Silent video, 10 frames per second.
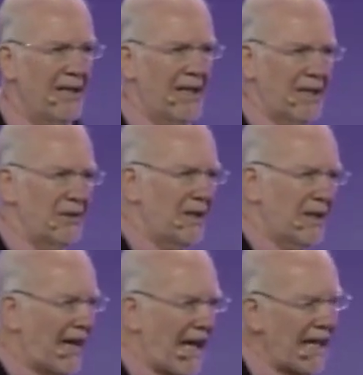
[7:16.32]
I don't
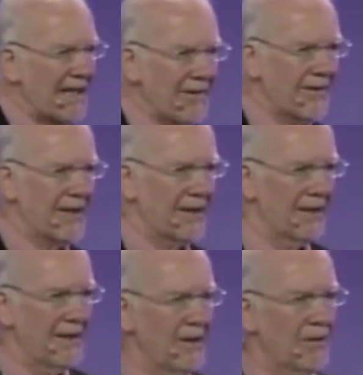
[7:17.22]
have anything.
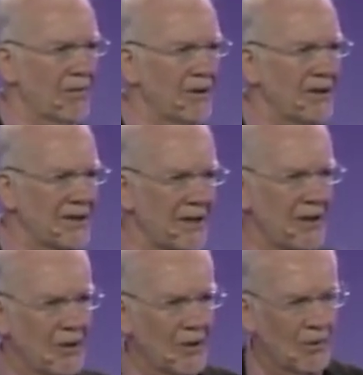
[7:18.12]
Well, you
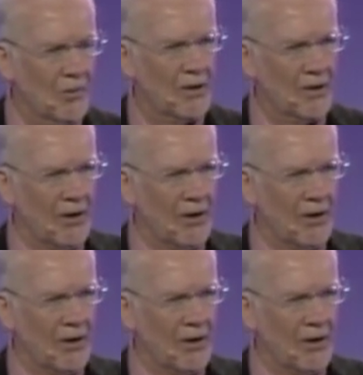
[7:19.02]
see, what